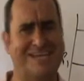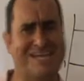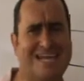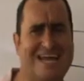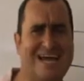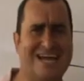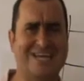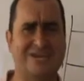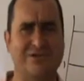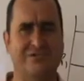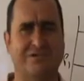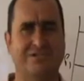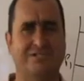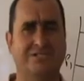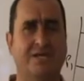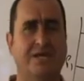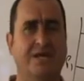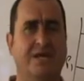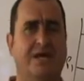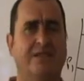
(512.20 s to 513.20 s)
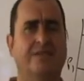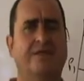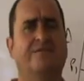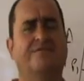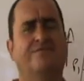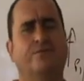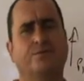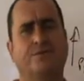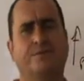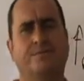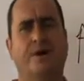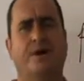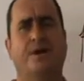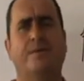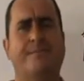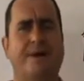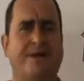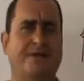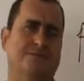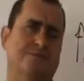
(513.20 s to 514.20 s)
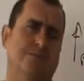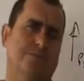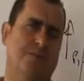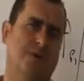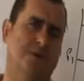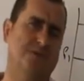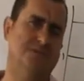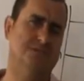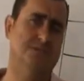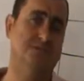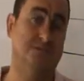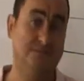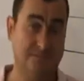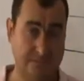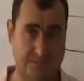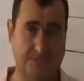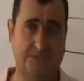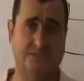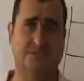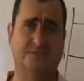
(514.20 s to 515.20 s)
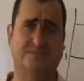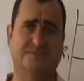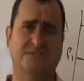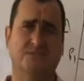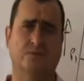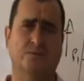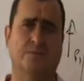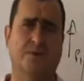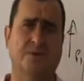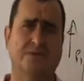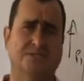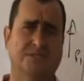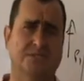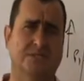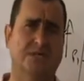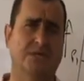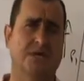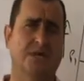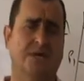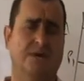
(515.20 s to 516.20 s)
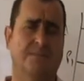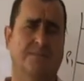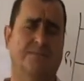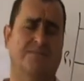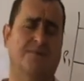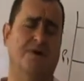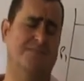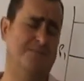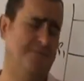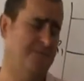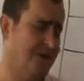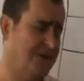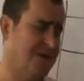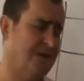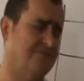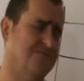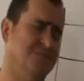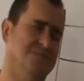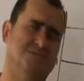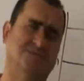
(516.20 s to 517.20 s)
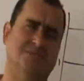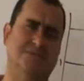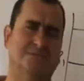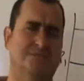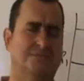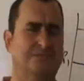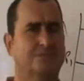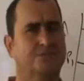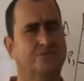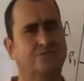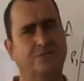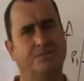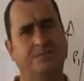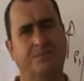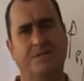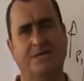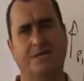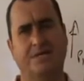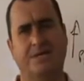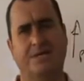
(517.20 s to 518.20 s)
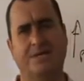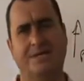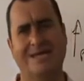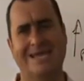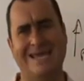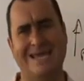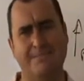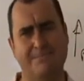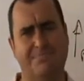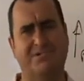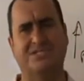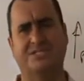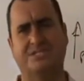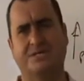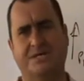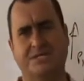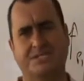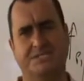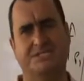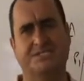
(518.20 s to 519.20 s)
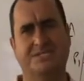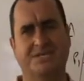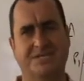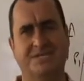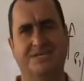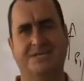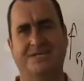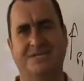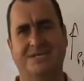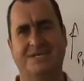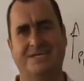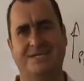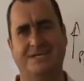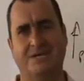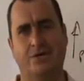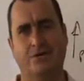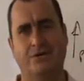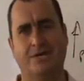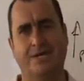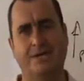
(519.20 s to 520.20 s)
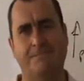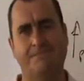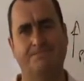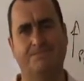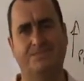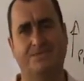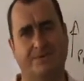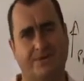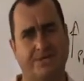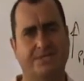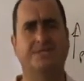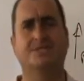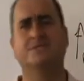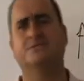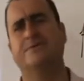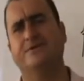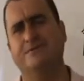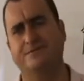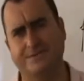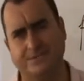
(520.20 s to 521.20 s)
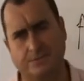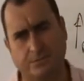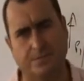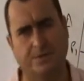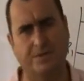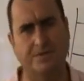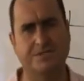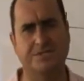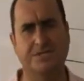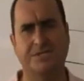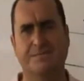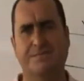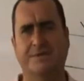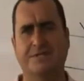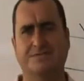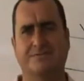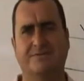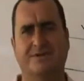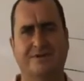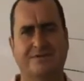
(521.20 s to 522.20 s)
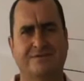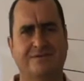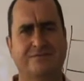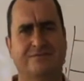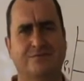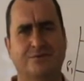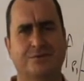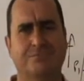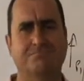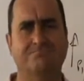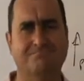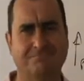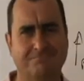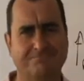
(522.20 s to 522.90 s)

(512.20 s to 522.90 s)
inaccurate, and therefore demand management policies, such as fiscal policy by governments, is extremely imprecise. Okay, some ideas about fiscal policy and the multiplier effect for you.